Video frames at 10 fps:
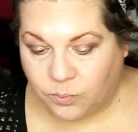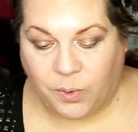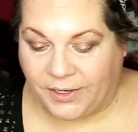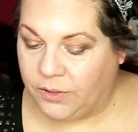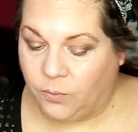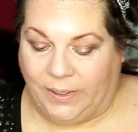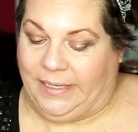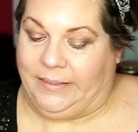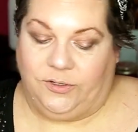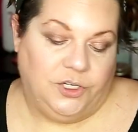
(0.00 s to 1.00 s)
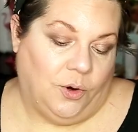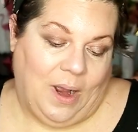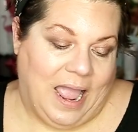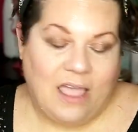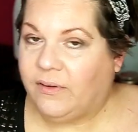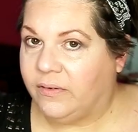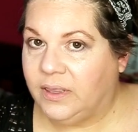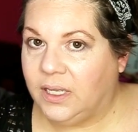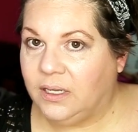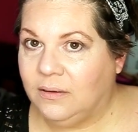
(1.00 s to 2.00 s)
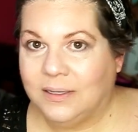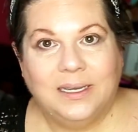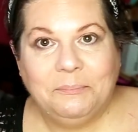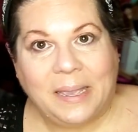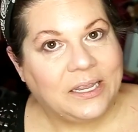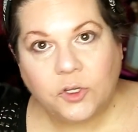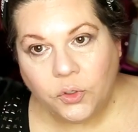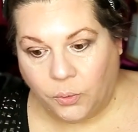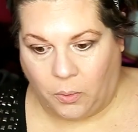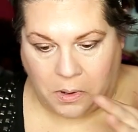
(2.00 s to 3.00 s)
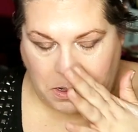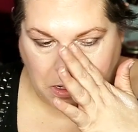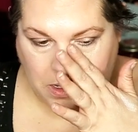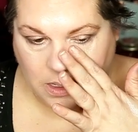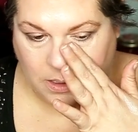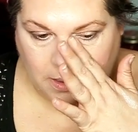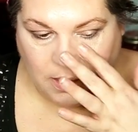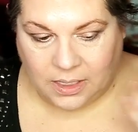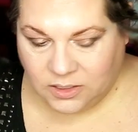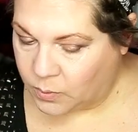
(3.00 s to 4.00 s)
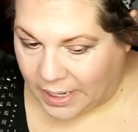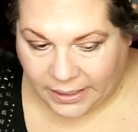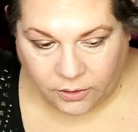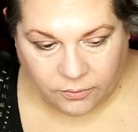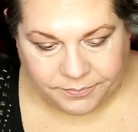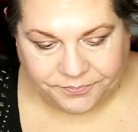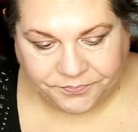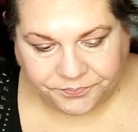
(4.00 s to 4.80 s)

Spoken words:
When you don't have everything, do. That's what I do.